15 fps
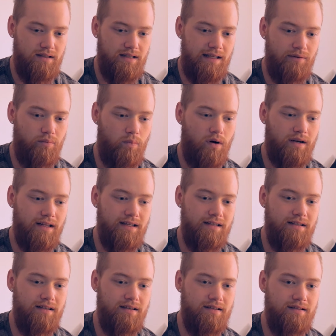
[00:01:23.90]
he
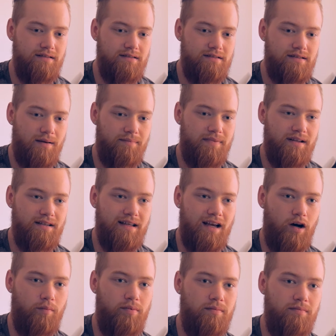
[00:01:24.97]
wanted something to
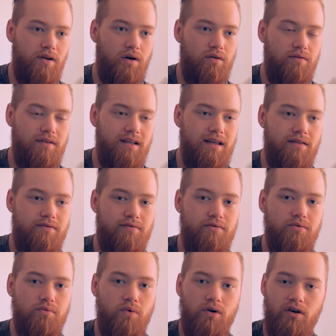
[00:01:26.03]
help him get
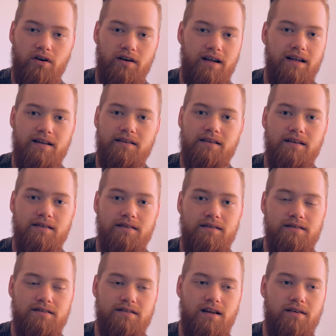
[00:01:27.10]
through work
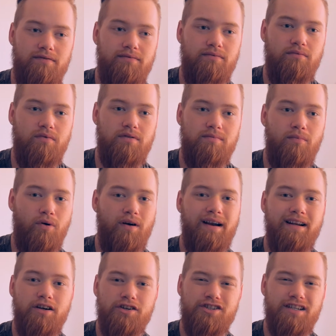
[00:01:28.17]
and stuff with more
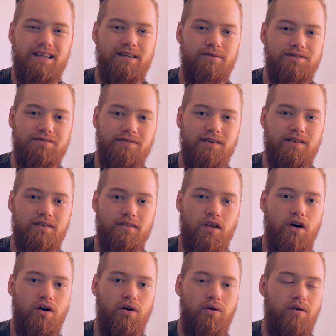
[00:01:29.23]
energy. He was feeling
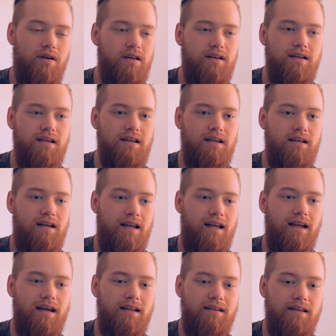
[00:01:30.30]
low,
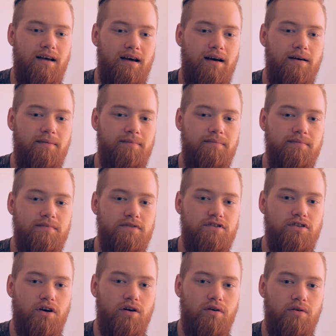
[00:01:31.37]
and
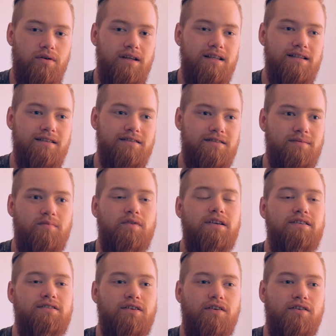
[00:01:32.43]
so he did some
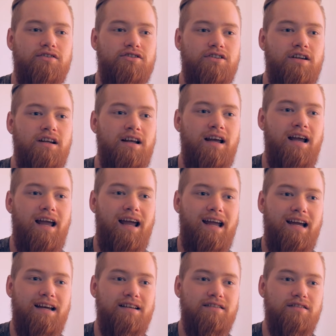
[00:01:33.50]
research
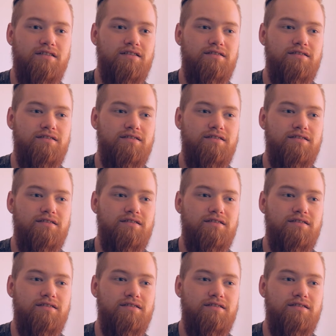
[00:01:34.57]
and